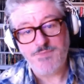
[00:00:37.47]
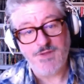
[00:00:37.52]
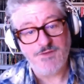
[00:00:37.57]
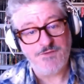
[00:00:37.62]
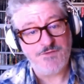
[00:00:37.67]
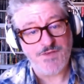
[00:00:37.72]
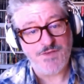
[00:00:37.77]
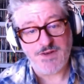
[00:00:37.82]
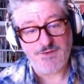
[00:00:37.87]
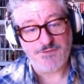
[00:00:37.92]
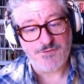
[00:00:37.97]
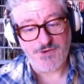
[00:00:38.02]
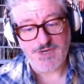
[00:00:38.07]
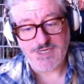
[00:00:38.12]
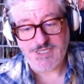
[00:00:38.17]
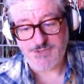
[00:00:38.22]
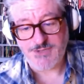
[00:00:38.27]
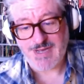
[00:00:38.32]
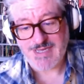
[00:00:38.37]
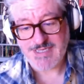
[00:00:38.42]
feel free
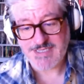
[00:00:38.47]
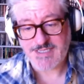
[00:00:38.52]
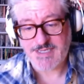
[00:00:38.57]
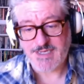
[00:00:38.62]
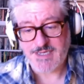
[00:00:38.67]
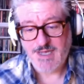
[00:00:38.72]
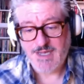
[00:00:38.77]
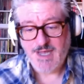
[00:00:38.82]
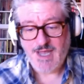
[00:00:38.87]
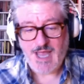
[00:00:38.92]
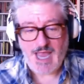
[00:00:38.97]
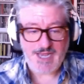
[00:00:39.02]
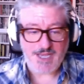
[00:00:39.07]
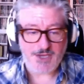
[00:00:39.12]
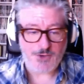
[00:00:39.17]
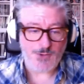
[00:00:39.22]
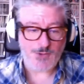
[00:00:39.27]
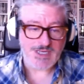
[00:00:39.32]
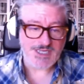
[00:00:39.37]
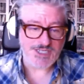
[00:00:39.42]
to ask any
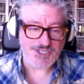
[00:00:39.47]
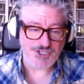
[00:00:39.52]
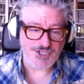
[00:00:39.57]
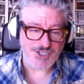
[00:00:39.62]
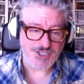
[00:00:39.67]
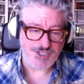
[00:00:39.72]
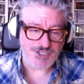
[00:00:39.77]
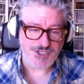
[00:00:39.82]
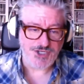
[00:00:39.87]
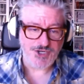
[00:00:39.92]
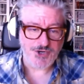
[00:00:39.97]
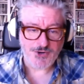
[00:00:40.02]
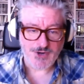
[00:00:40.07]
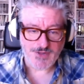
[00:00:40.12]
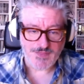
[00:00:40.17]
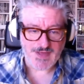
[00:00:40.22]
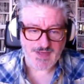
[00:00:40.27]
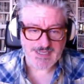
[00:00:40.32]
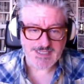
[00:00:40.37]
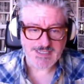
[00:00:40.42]
questions
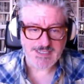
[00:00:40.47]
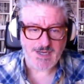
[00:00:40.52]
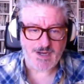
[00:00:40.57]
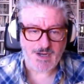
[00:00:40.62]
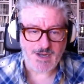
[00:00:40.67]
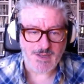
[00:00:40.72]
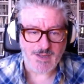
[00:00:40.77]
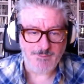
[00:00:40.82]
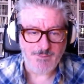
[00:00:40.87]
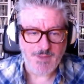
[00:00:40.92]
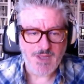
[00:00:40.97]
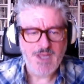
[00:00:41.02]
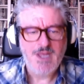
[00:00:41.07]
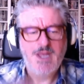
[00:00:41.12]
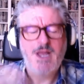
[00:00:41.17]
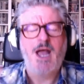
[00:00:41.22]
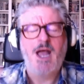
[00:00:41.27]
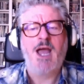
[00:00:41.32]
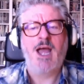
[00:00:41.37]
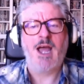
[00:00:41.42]
during that time,
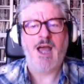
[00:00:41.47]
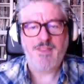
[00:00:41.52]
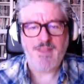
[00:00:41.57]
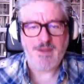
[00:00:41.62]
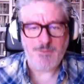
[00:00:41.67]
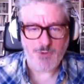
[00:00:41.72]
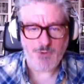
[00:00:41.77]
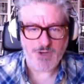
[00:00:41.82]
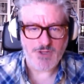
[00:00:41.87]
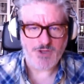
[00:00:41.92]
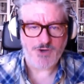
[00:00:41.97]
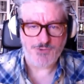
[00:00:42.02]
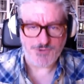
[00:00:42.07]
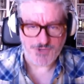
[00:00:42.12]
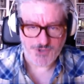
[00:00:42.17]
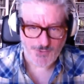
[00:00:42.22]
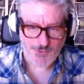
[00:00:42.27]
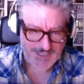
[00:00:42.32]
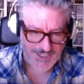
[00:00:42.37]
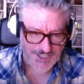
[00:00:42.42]
and then we'll go to
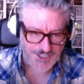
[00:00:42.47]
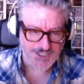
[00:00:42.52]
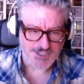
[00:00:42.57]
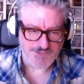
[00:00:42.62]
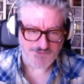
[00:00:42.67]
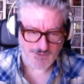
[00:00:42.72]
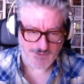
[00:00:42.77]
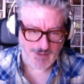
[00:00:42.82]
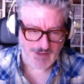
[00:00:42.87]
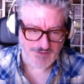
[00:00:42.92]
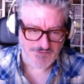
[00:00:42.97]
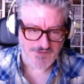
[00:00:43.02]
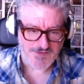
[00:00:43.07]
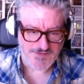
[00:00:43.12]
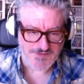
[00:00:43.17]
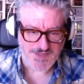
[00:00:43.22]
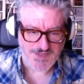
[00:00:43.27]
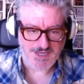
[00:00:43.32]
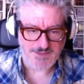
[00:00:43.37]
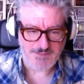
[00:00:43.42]
questions for about
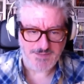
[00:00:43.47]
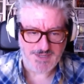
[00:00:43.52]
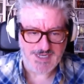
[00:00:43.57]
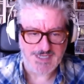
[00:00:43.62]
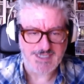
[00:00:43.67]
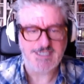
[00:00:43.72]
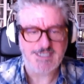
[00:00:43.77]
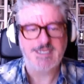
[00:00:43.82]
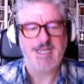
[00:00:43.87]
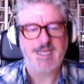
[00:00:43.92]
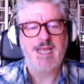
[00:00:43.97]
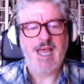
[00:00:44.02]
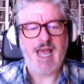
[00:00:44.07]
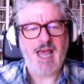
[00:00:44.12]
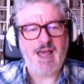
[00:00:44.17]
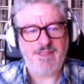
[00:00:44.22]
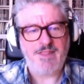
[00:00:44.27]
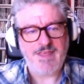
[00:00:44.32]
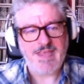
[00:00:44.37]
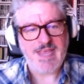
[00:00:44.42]
15 minutes
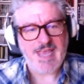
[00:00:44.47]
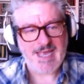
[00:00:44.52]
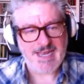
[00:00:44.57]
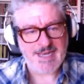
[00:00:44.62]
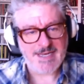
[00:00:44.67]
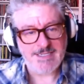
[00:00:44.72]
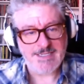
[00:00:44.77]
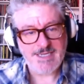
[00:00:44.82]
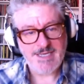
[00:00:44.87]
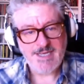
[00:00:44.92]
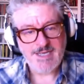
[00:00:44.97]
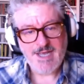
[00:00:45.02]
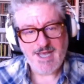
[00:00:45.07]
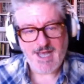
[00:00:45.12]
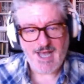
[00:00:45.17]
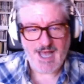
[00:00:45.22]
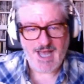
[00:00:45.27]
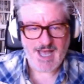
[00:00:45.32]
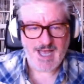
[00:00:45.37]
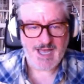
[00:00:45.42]
at the end.
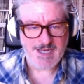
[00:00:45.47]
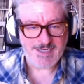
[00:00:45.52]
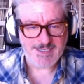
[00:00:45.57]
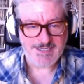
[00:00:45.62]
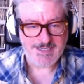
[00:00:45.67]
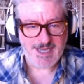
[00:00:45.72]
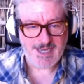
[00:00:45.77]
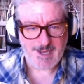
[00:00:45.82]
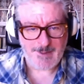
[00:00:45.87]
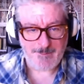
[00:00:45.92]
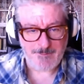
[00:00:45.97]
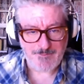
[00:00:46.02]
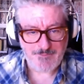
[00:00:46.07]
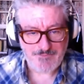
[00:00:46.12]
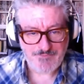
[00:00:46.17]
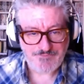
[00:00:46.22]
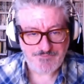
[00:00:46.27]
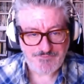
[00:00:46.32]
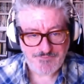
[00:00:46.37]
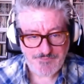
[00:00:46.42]
And
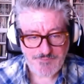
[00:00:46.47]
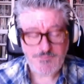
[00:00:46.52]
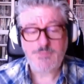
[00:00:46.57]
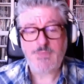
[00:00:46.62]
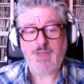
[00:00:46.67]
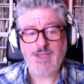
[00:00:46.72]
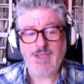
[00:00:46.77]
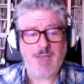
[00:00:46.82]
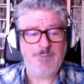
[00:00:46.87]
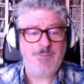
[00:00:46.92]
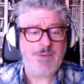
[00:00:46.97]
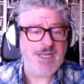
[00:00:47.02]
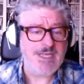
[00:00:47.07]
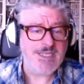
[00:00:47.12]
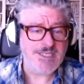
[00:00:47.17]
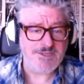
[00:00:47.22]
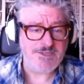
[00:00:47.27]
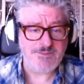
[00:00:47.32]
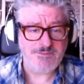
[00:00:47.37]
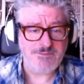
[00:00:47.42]
yeah,
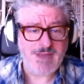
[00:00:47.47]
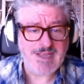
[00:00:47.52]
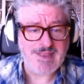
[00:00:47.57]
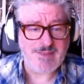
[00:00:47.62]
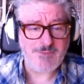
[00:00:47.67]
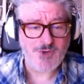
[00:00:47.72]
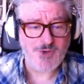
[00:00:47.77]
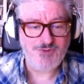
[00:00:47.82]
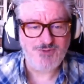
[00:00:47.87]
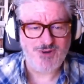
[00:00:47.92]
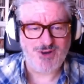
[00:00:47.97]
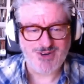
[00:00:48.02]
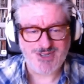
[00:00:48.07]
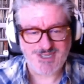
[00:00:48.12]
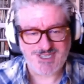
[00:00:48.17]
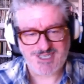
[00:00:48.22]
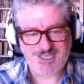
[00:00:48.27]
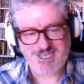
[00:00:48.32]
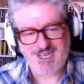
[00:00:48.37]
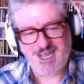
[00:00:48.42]
please make them good
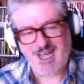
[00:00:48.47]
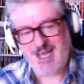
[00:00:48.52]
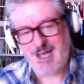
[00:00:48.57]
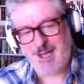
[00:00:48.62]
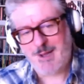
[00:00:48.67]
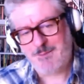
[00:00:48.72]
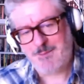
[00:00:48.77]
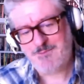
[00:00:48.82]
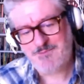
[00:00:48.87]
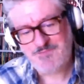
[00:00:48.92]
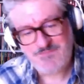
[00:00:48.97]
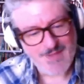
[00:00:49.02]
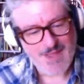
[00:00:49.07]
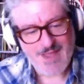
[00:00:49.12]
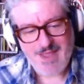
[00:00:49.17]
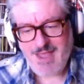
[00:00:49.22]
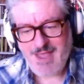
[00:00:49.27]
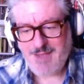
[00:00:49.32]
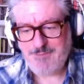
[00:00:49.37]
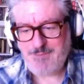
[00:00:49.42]
ones,
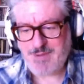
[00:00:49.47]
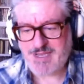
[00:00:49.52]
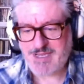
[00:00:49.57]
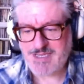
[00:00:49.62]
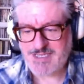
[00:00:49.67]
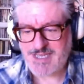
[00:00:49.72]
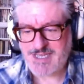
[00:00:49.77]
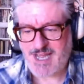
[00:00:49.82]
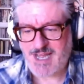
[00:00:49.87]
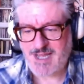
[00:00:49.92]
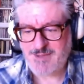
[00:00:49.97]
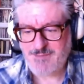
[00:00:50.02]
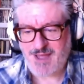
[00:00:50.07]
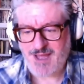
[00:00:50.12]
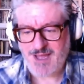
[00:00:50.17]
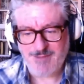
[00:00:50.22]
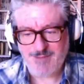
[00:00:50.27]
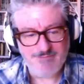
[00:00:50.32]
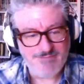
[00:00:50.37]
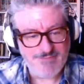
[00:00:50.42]
because
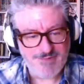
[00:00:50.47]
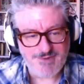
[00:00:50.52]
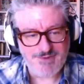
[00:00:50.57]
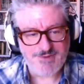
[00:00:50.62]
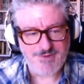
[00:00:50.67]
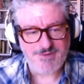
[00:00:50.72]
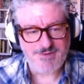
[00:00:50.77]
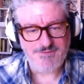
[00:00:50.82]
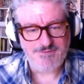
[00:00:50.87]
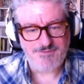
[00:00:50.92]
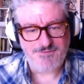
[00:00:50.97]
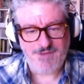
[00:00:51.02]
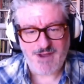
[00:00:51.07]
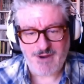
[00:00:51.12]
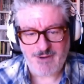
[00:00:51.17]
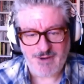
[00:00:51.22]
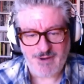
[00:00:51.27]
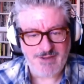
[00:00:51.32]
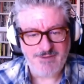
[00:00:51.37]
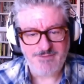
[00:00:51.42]
I'm
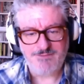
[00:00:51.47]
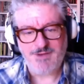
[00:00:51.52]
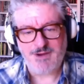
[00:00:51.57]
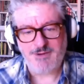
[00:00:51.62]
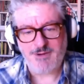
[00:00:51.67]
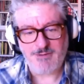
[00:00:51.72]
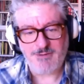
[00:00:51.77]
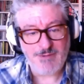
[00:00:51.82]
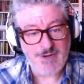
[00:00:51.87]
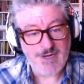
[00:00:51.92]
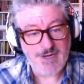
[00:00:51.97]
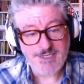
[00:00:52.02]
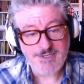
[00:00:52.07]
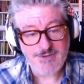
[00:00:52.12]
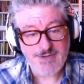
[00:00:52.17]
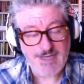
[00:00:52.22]
very, very willing to